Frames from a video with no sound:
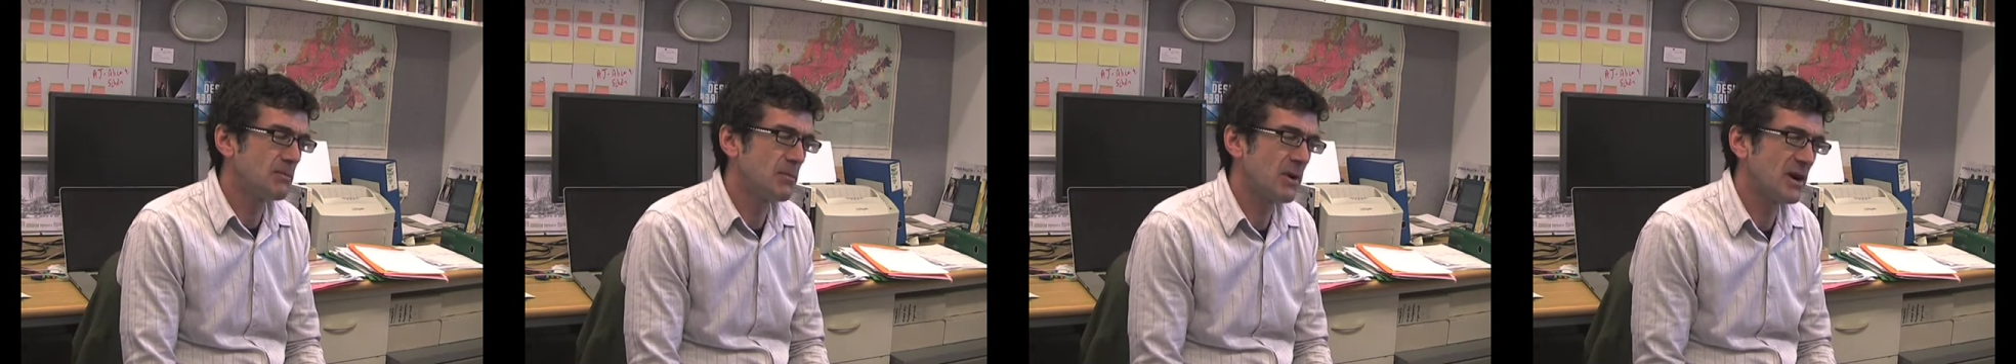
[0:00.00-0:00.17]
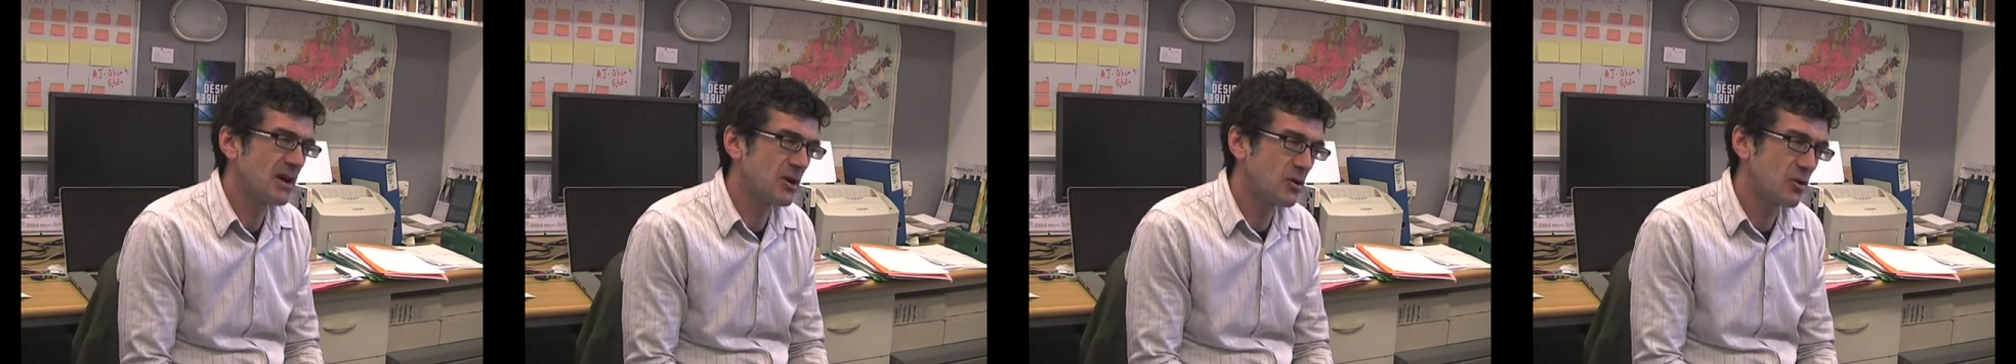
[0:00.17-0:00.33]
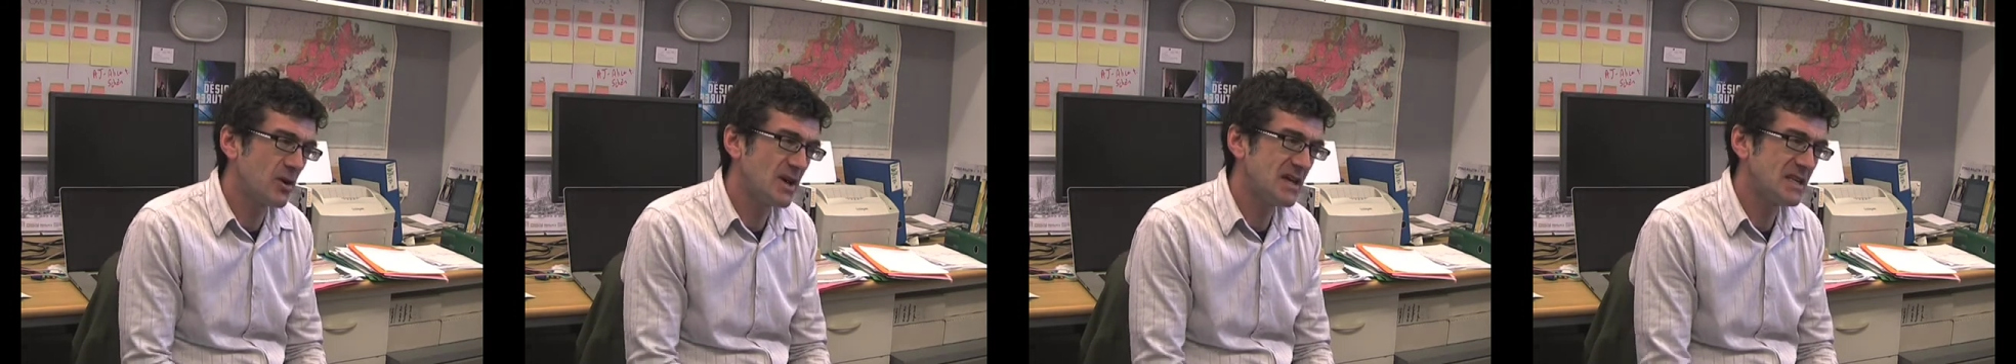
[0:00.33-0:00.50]
but
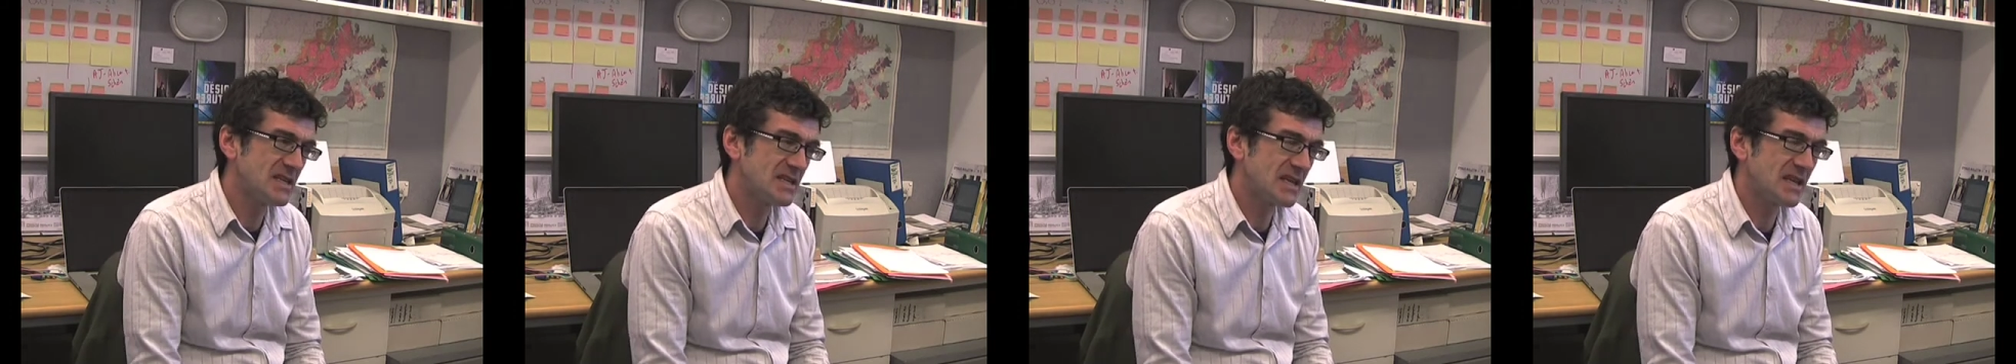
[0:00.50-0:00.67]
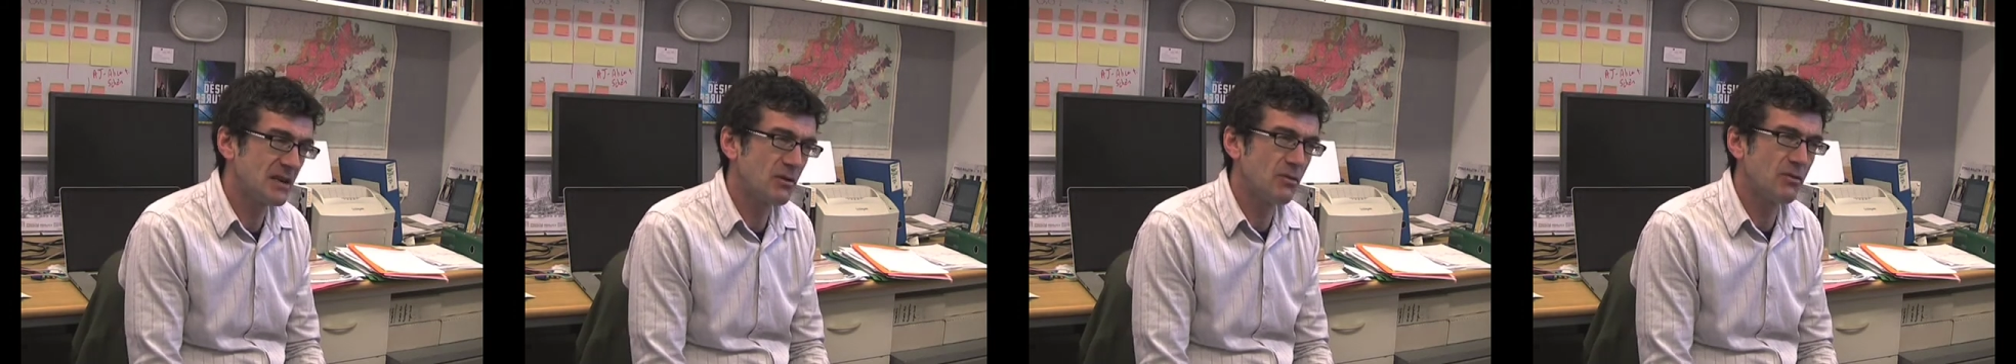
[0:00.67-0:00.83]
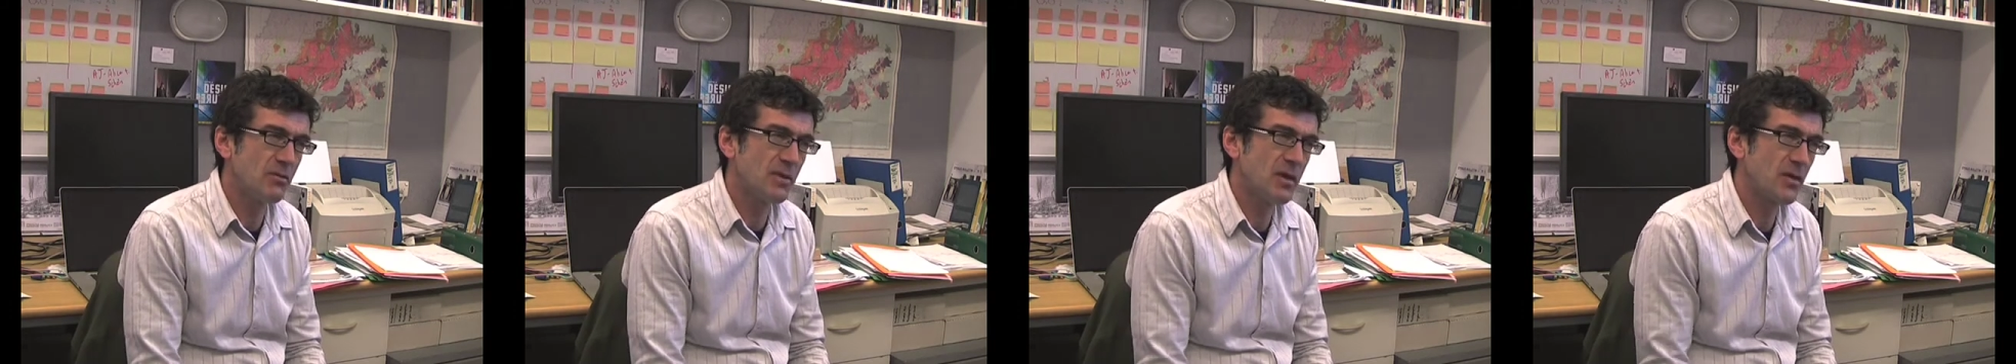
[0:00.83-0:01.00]

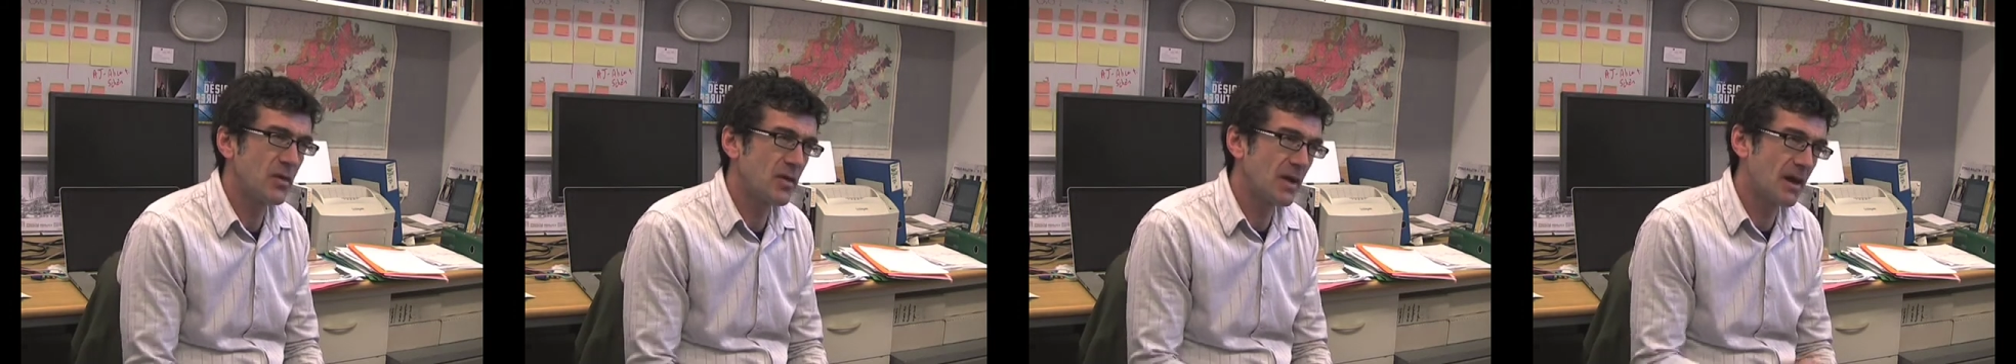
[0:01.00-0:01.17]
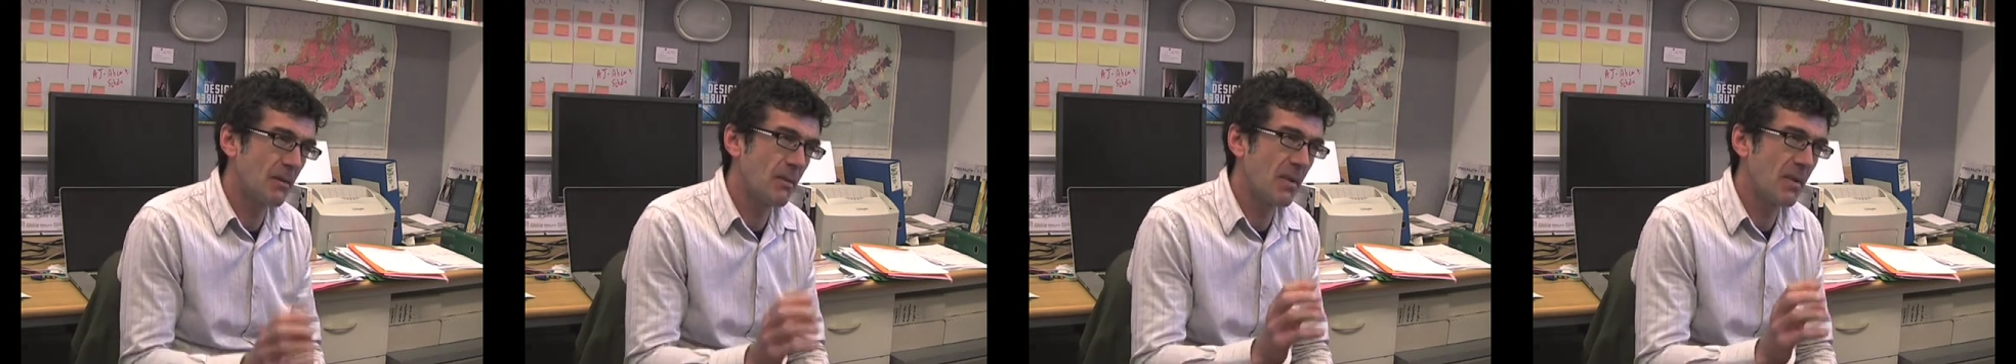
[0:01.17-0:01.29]
increasingly we've been thinking